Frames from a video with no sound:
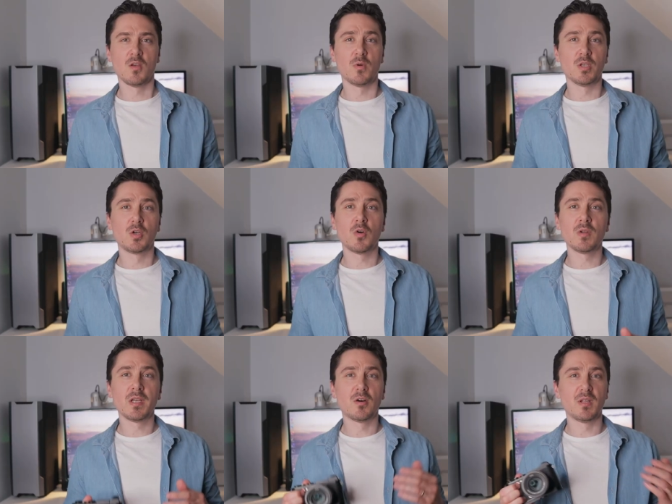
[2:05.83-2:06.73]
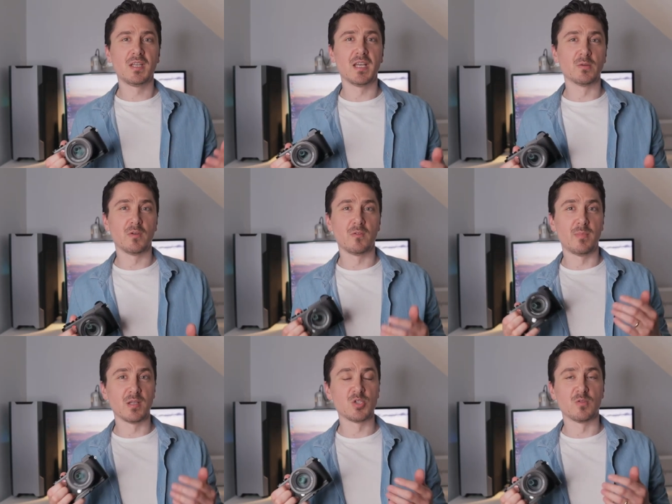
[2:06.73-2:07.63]
When you go on a holiday with a
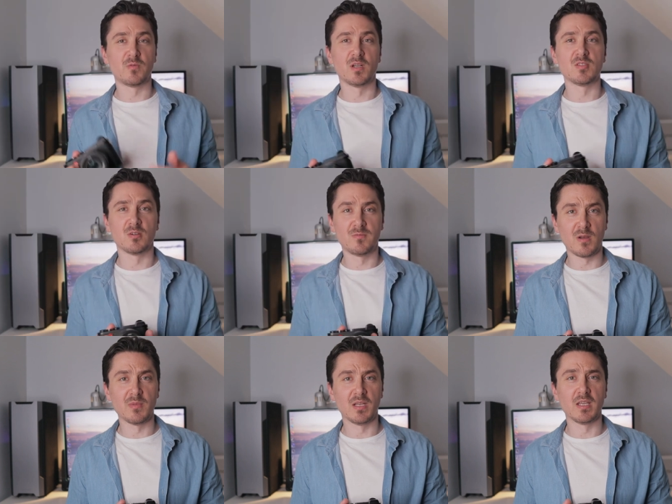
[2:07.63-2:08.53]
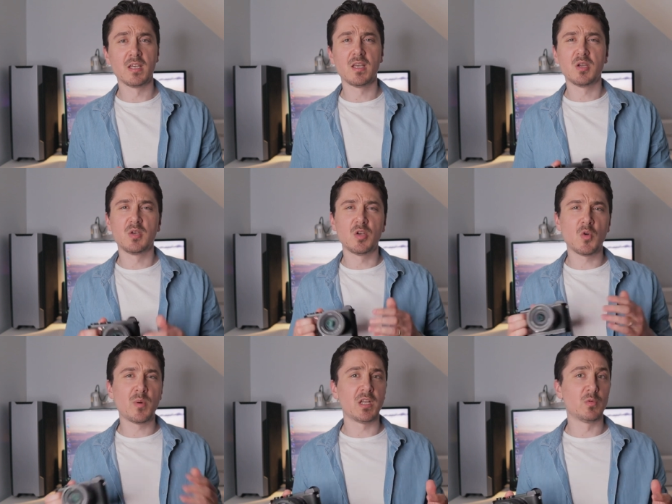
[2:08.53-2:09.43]
bunch of friends or family,
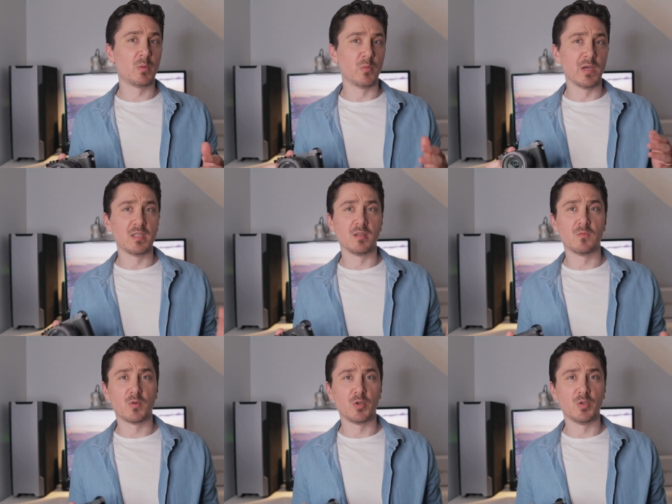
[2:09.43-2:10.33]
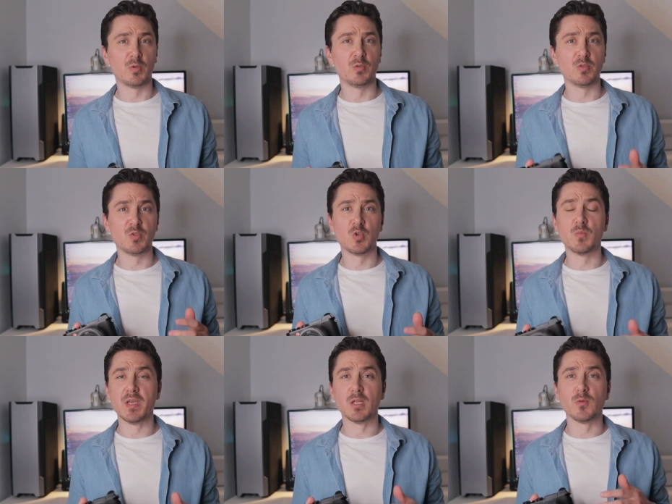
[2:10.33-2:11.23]
nobody will be waiting for you to
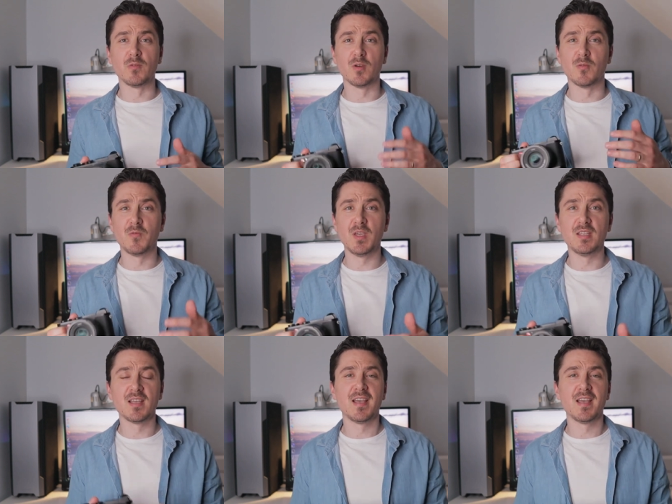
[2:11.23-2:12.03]
zoom in with your feet